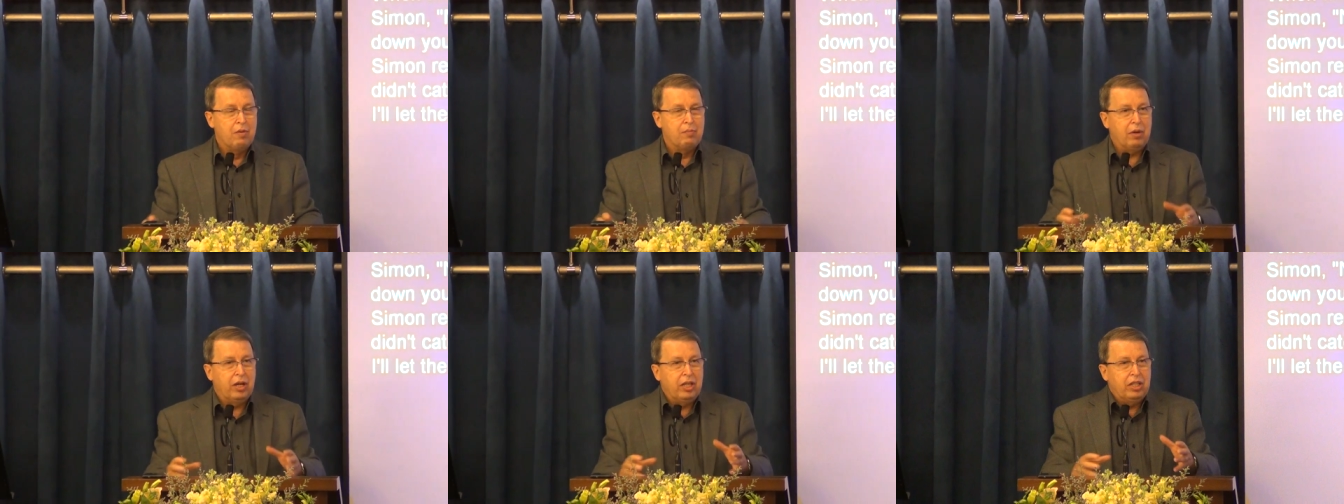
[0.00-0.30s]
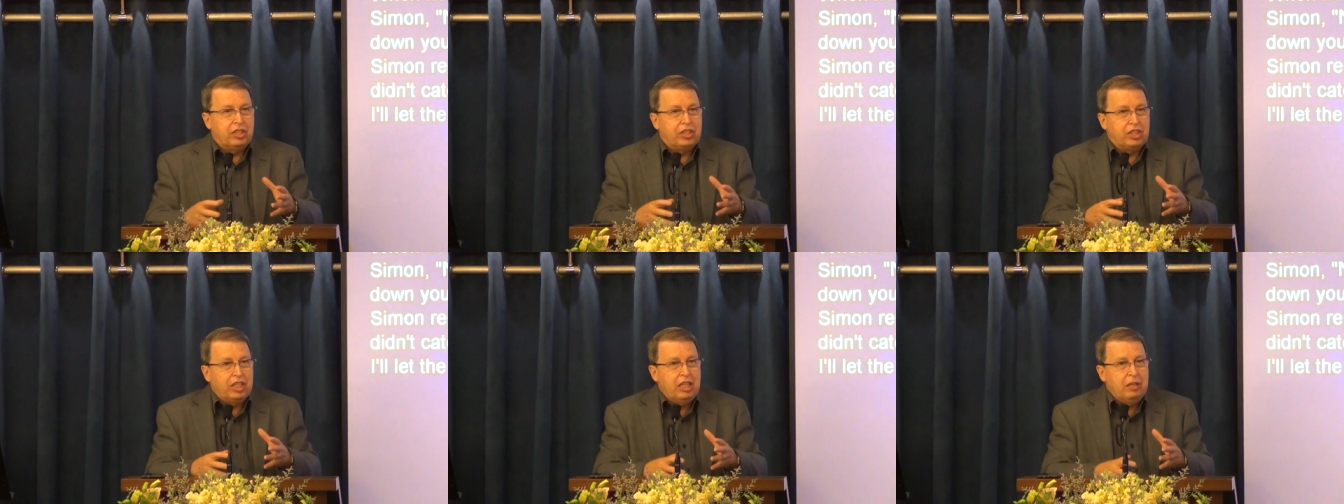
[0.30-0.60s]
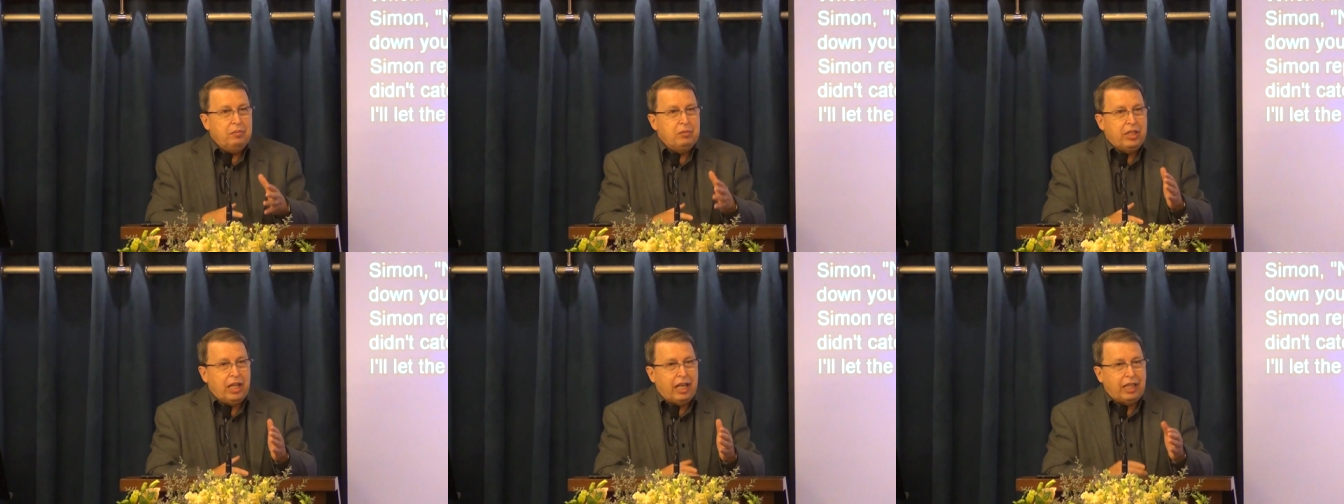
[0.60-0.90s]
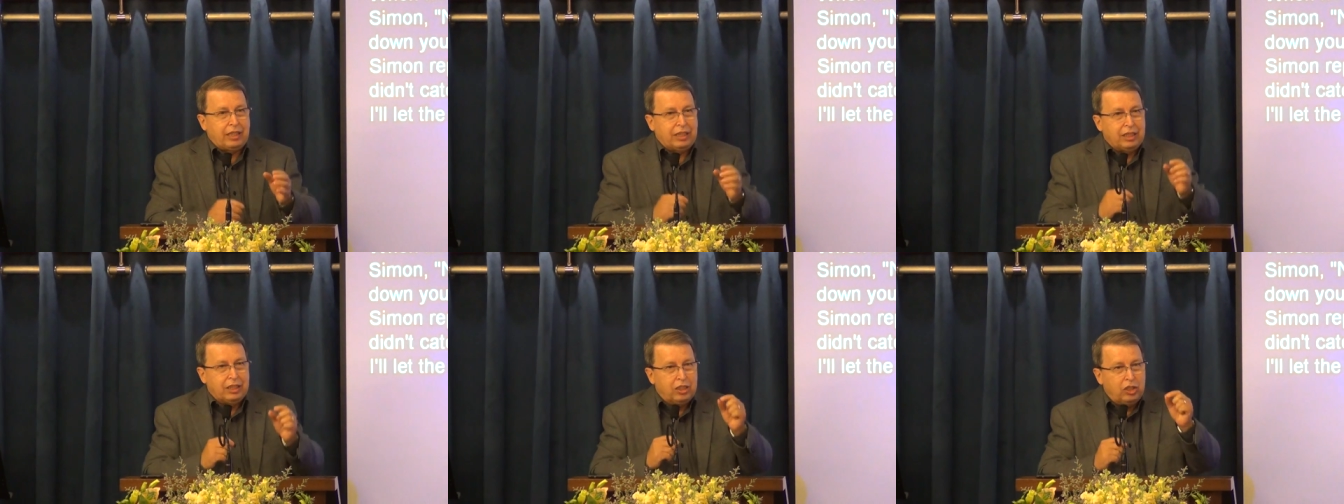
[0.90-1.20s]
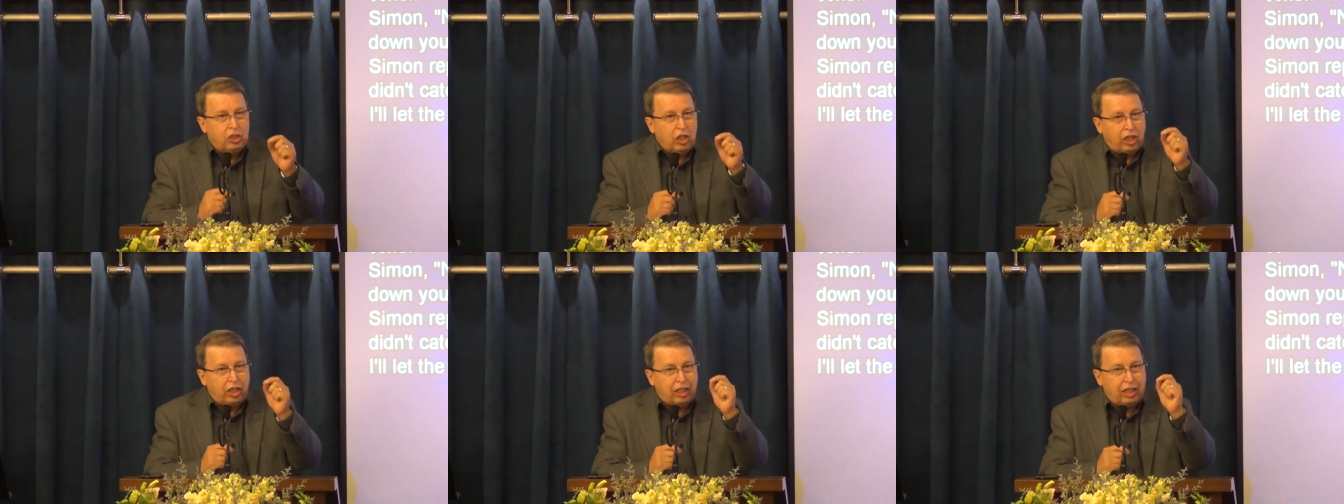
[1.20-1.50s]
but it seems that
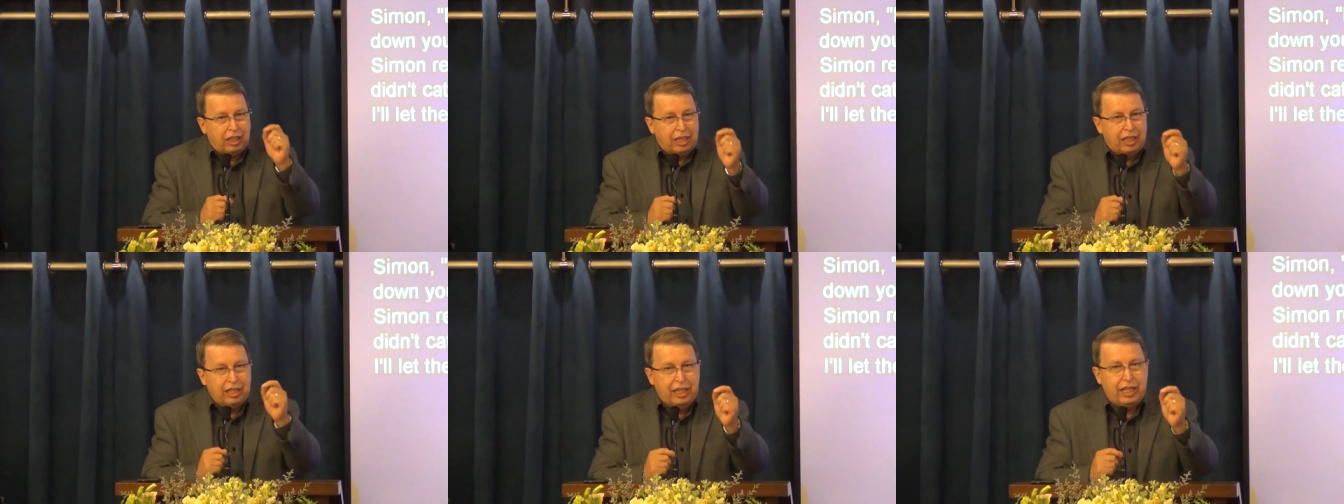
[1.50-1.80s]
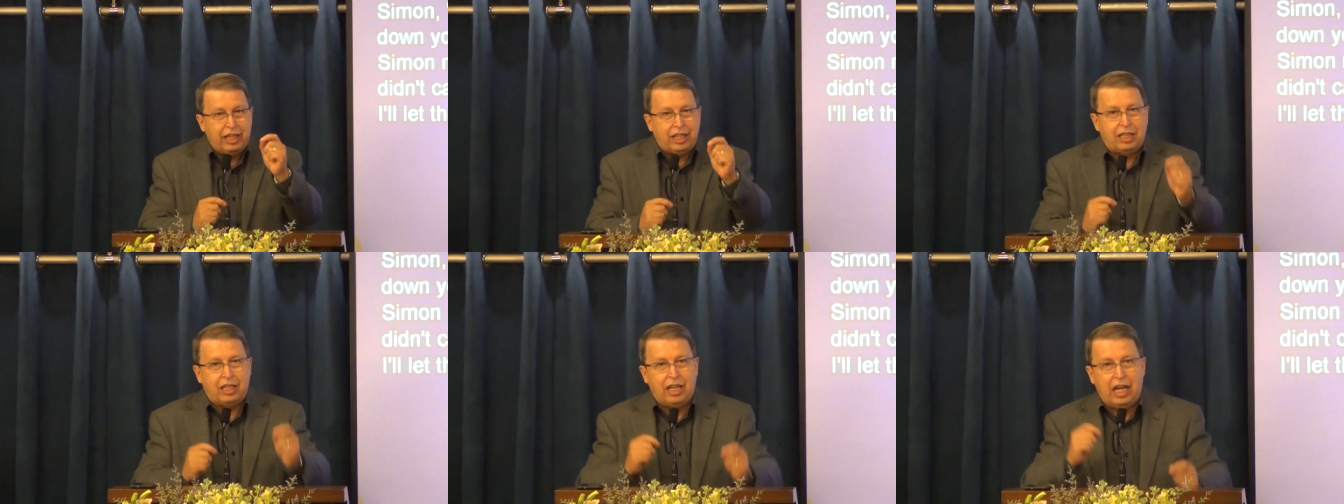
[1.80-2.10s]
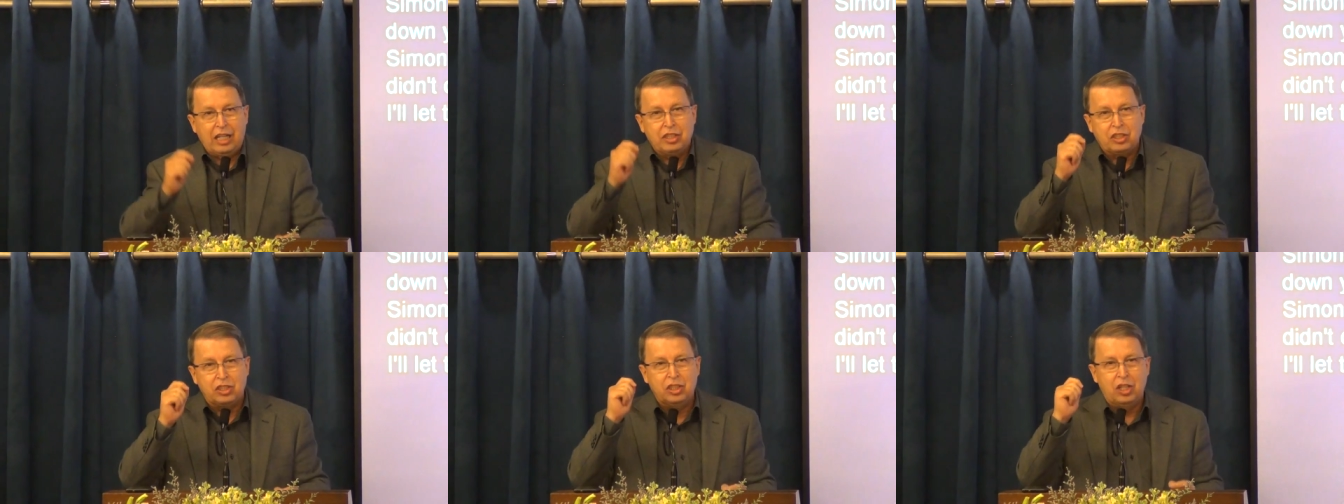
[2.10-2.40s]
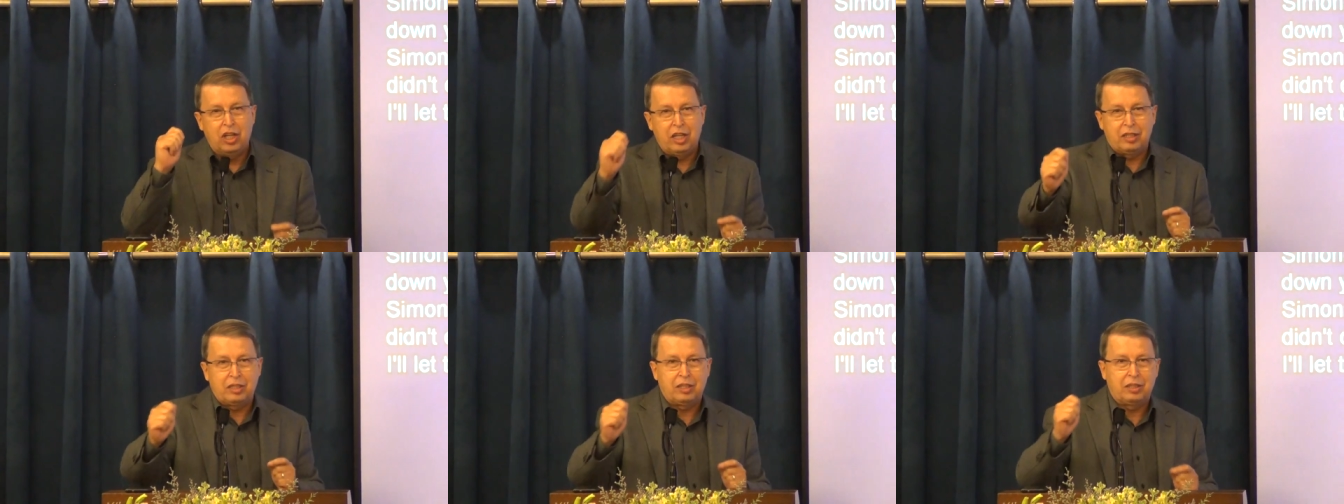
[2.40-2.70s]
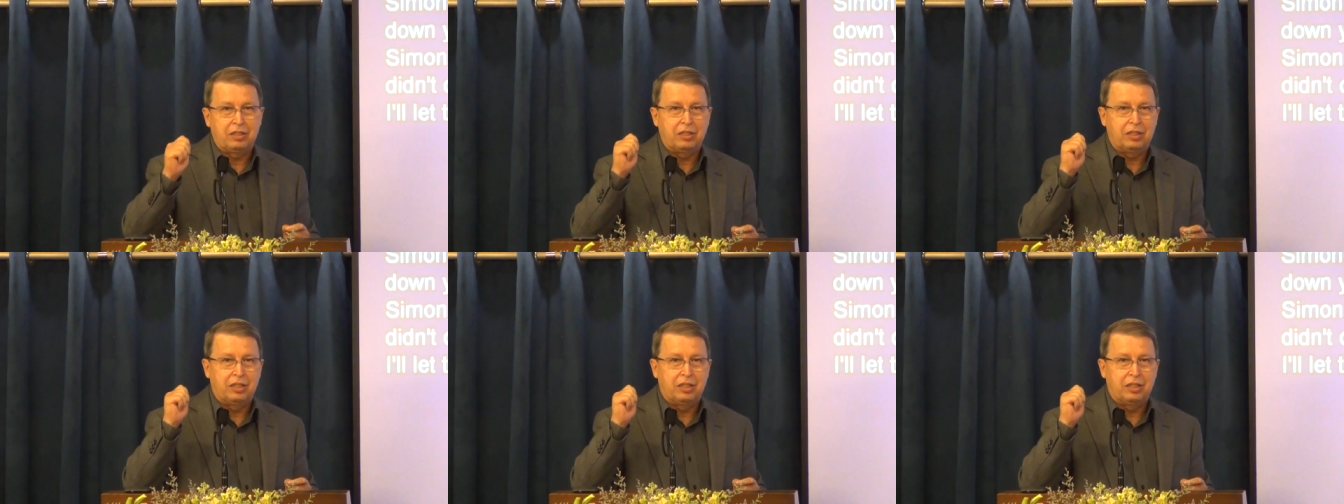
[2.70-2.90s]
the click has not